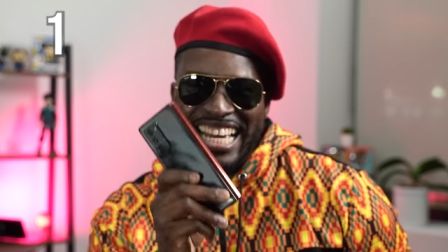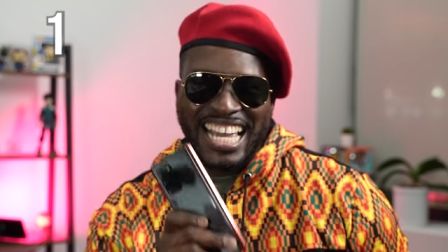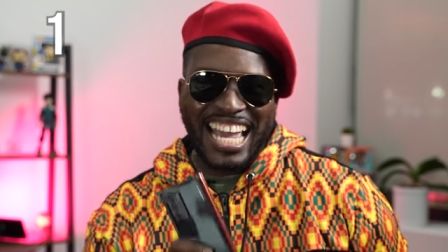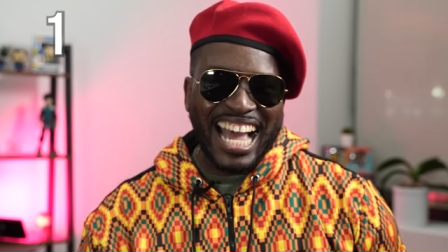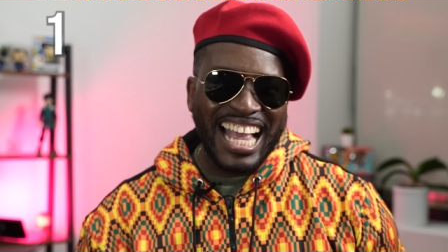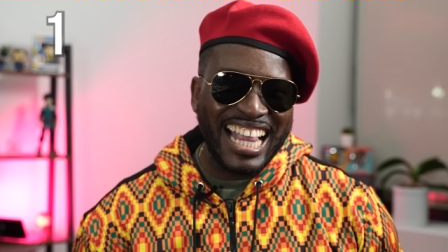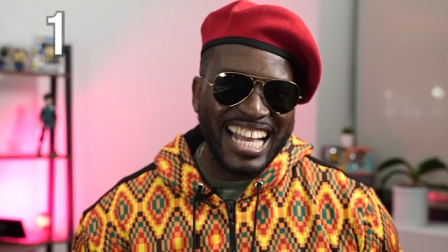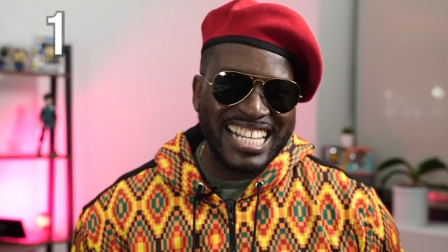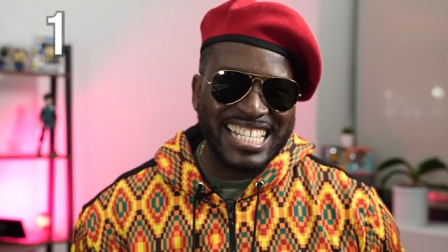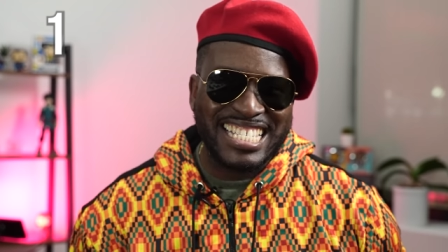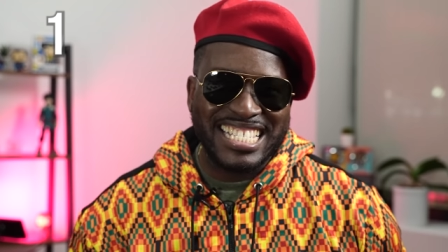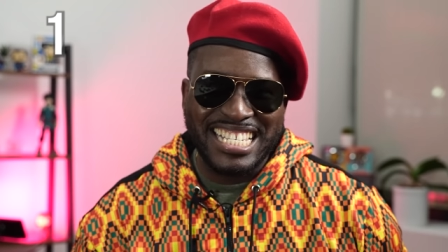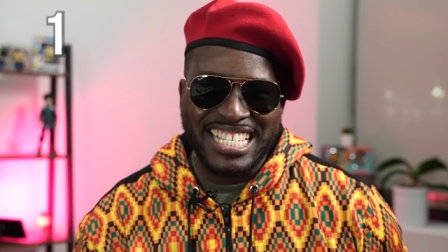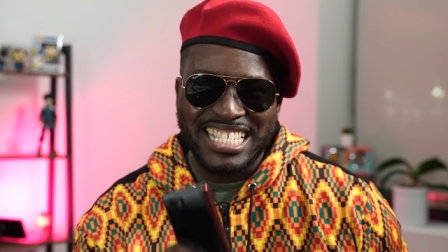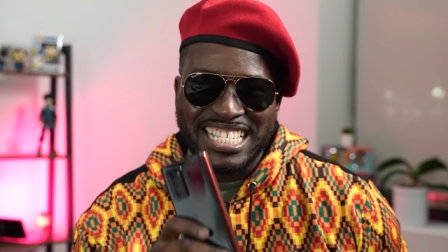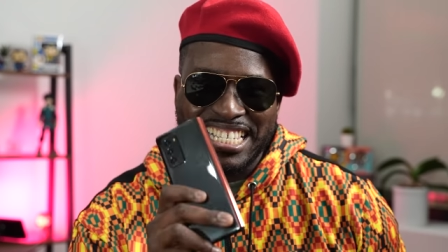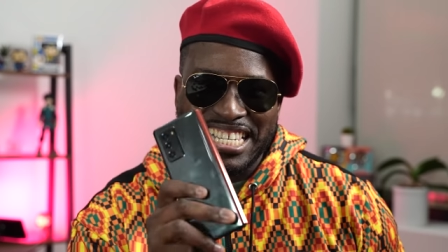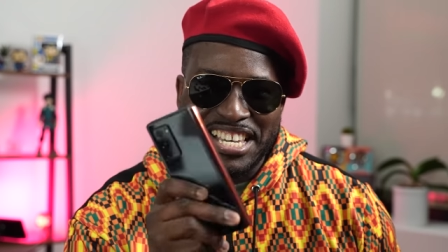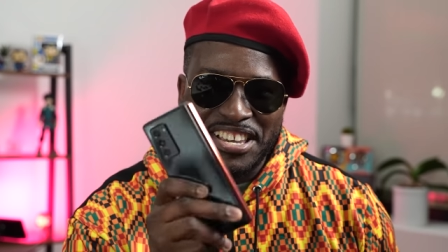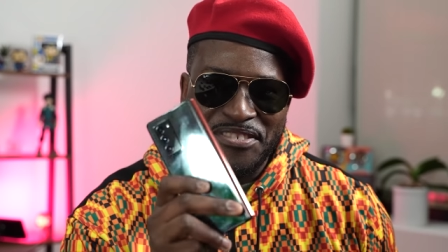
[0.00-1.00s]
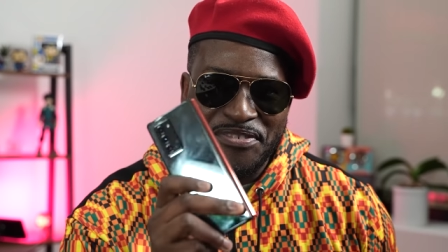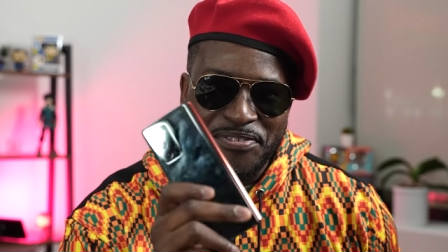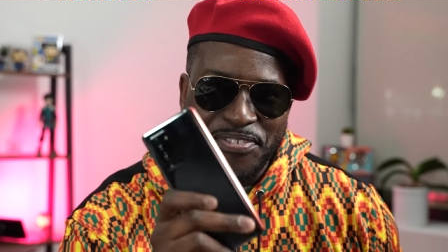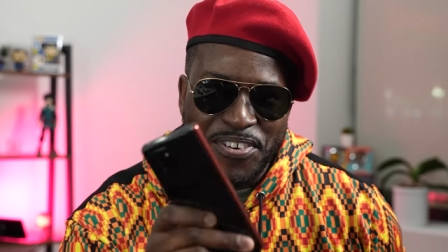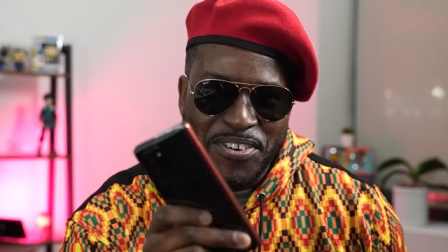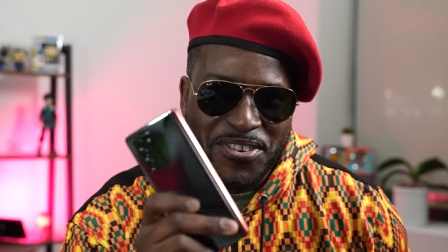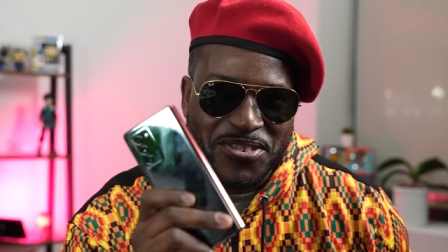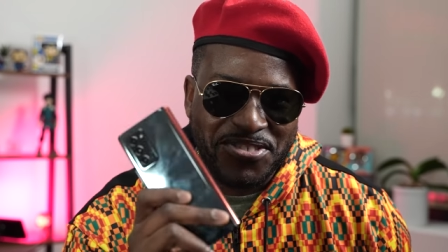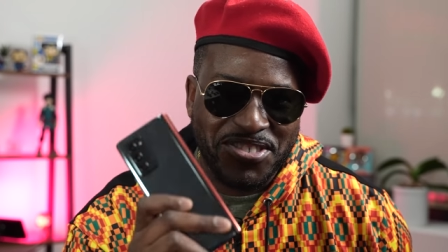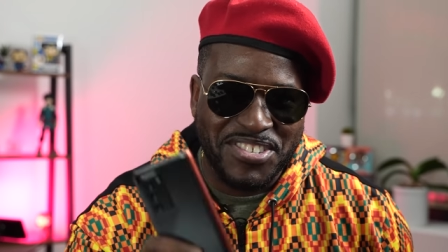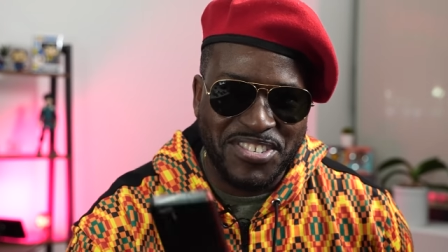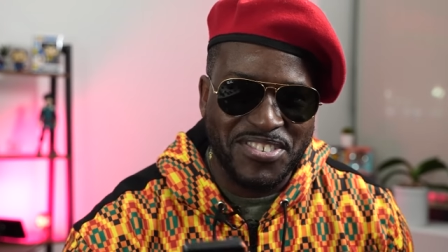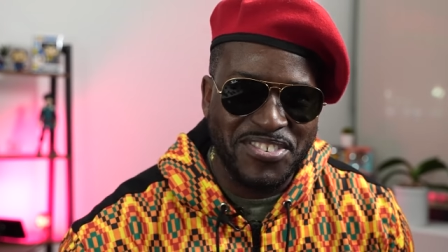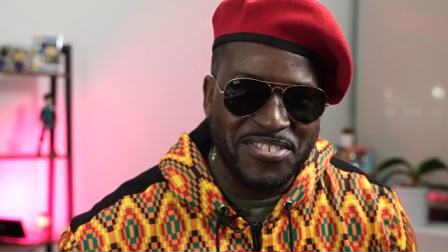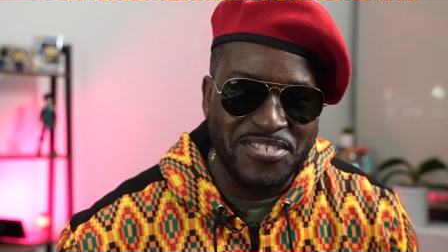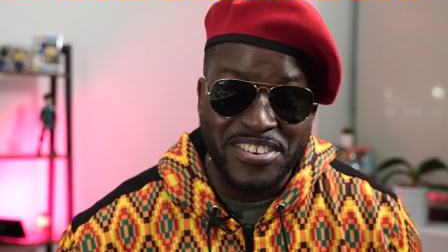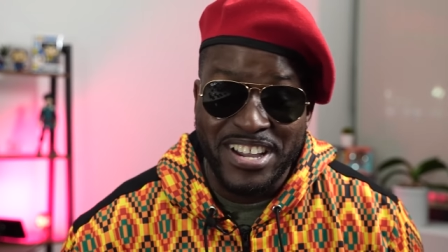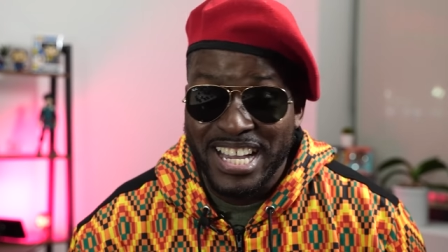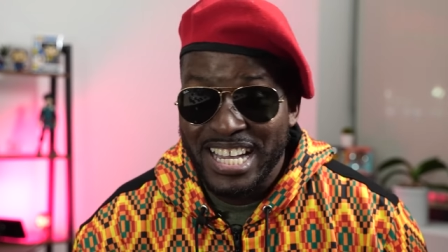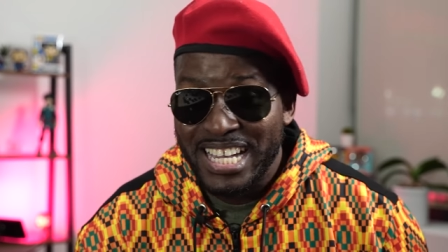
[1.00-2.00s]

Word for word: Galaxy Z Fold two.